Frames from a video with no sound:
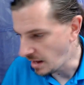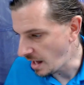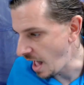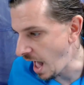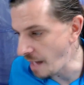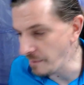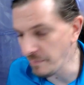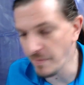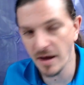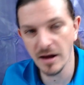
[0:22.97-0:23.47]

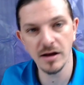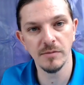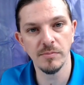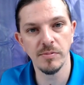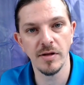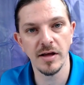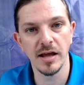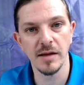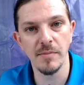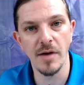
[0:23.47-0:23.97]
I'm not
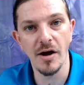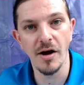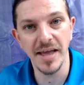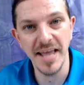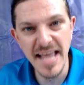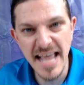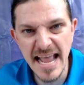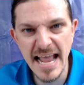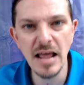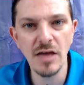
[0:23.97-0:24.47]
complaining
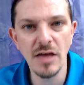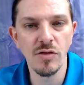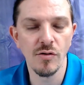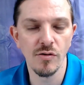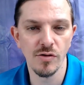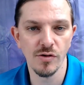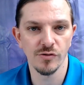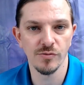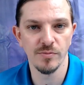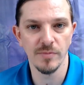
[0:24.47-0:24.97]
about either
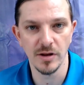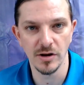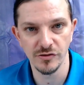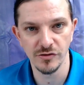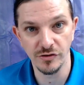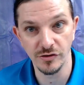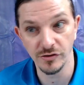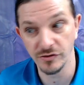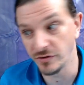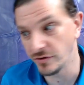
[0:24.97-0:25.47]
of those
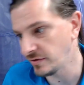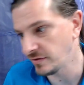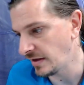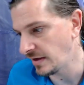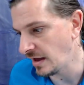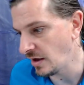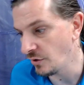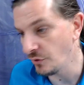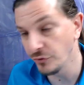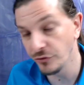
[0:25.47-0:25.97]
miniatures. The
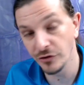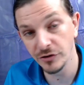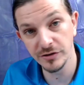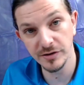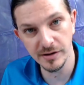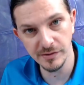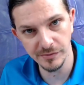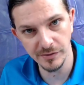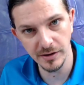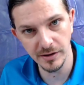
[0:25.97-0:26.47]
scales are
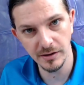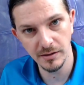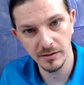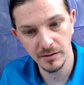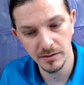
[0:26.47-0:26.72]
different.